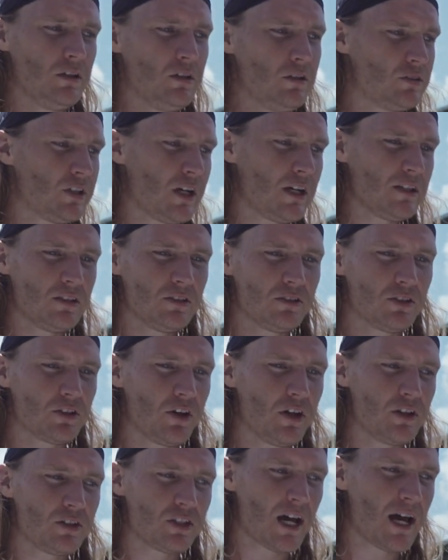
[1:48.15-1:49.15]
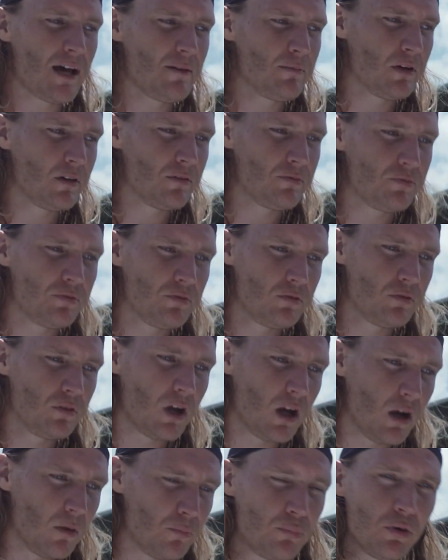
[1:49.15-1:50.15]
You know, Josh does a great job of
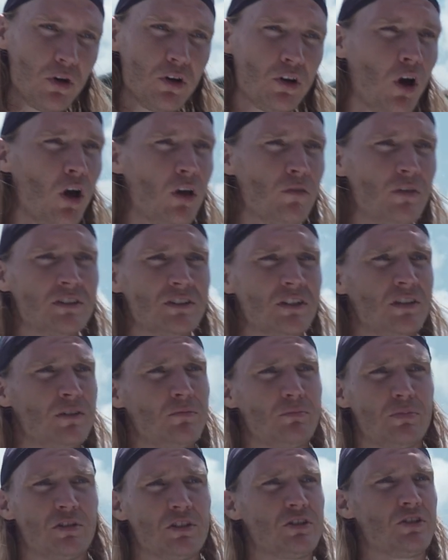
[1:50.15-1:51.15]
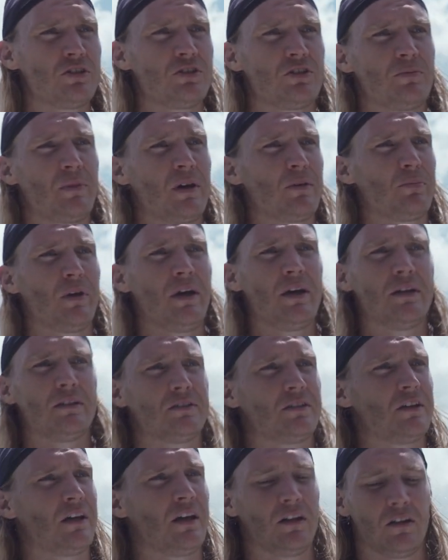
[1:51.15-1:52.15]
putting all of us in positions to make
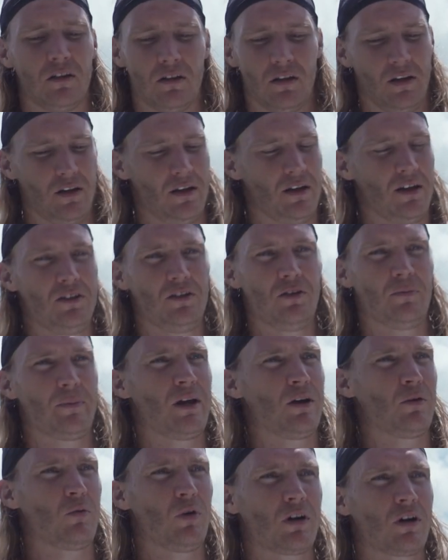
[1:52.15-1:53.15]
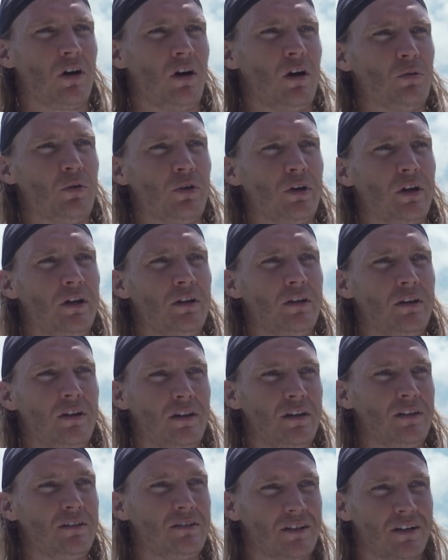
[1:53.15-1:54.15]
plays, and it don't matter what call we're in,
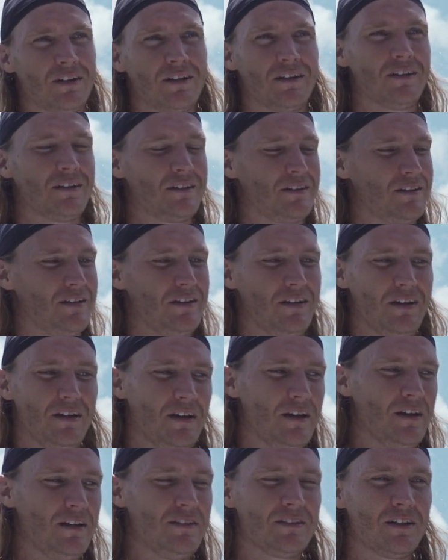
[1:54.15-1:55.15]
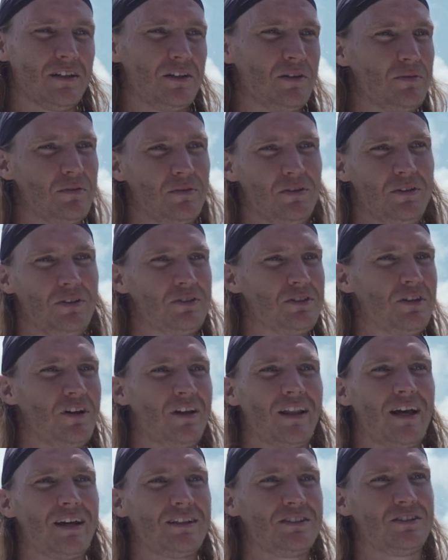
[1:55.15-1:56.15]
he's gonna. You saw it
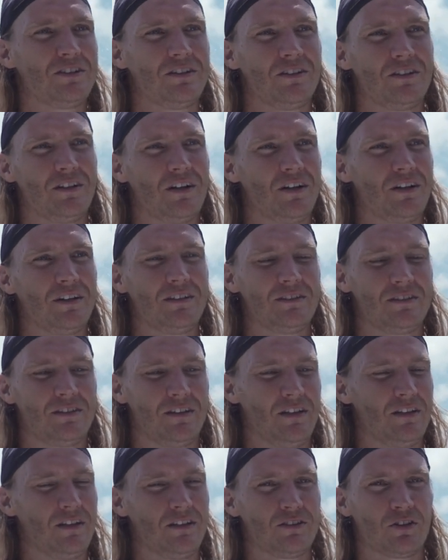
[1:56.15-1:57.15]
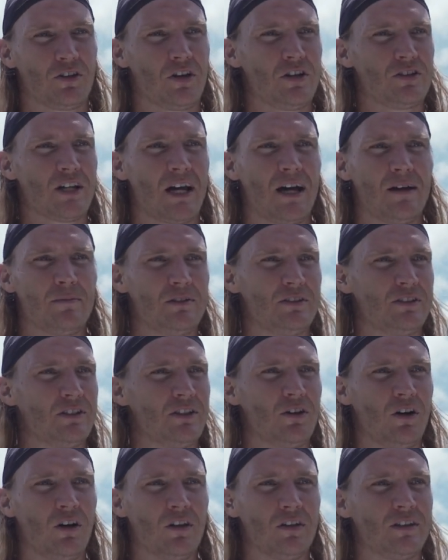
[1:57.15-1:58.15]
last year. You know, he does a great job. He's
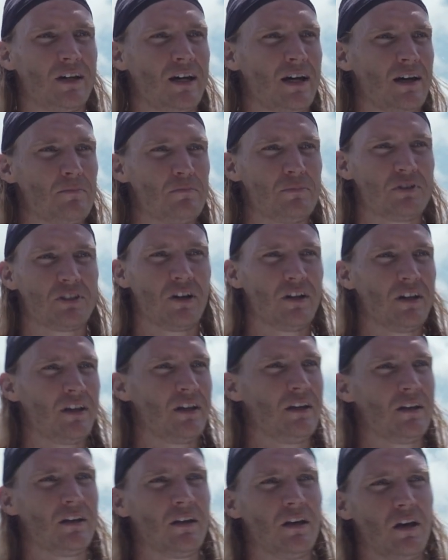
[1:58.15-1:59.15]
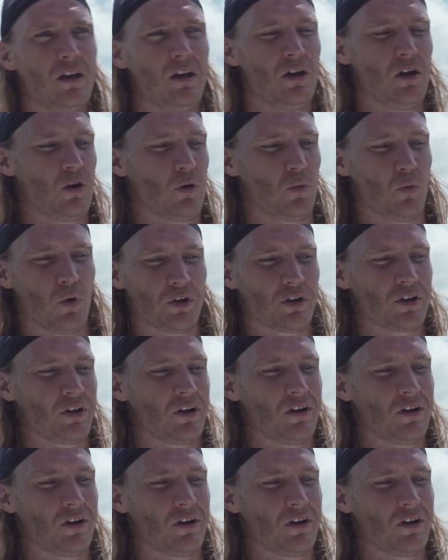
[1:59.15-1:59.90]
here all the time, studying, working